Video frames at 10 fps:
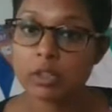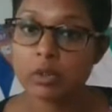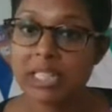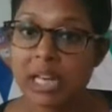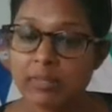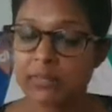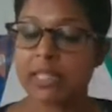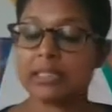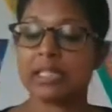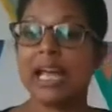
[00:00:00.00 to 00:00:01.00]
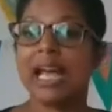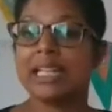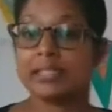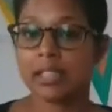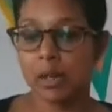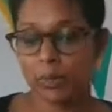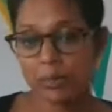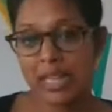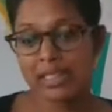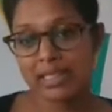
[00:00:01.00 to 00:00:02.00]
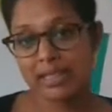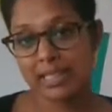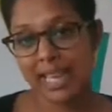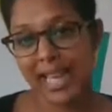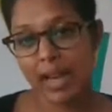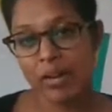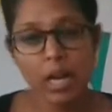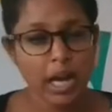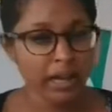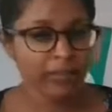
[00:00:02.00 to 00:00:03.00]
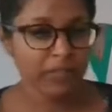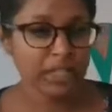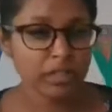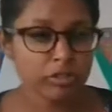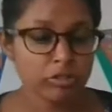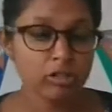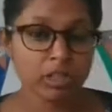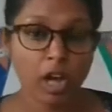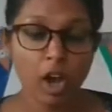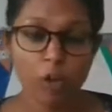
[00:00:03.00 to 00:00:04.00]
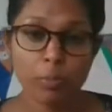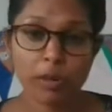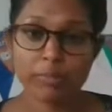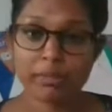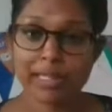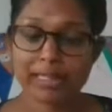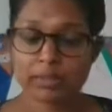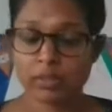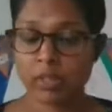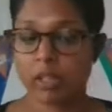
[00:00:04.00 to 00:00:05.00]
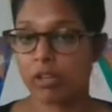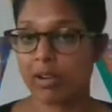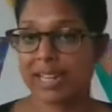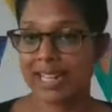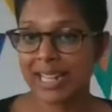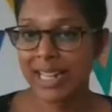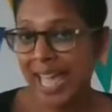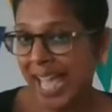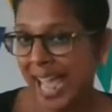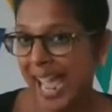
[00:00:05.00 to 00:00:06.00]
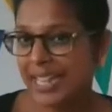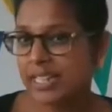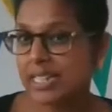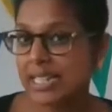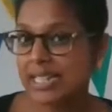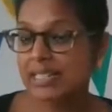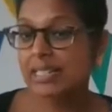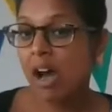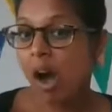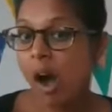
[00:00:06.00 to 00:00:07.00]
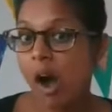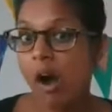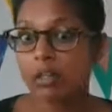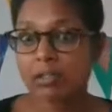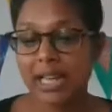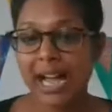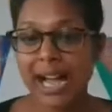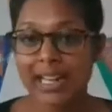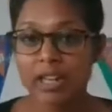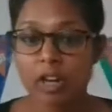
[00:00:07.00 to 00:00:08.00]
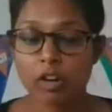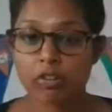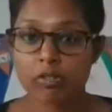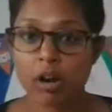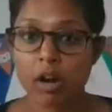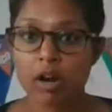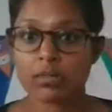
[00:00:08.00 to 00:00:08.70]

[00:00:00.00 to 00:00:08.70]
love this. So this account, and I'm fingers crossed, I hope I pronounced it correctly, Edeline's Hearts and Crafts.